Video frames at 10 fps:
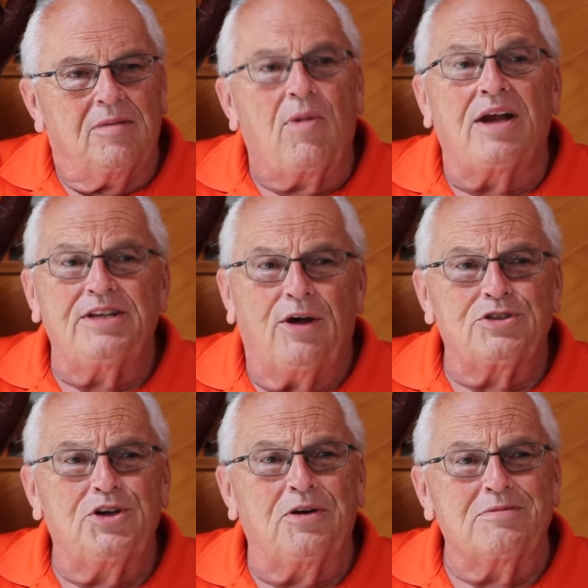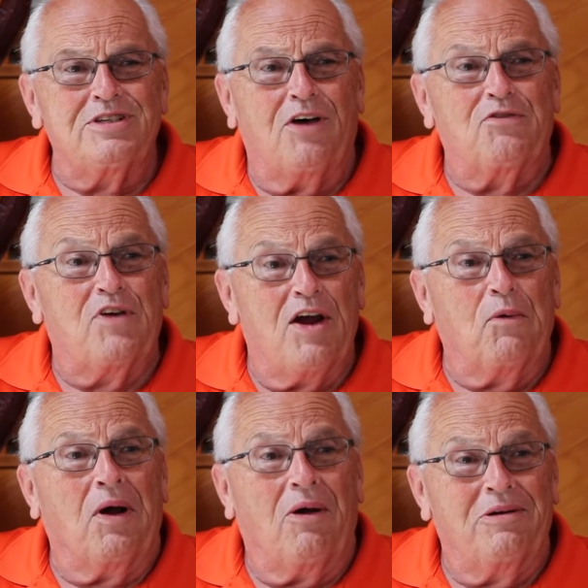Montel showed himself very
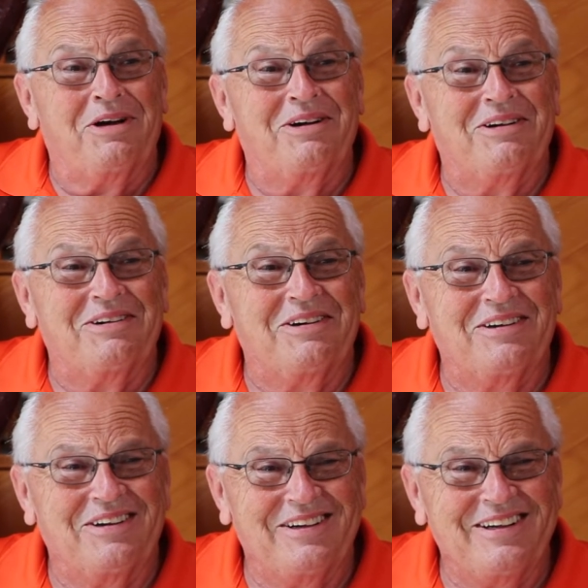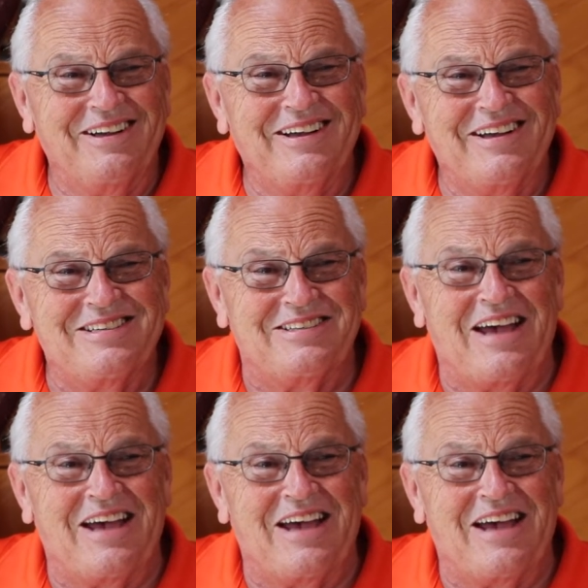well. He says,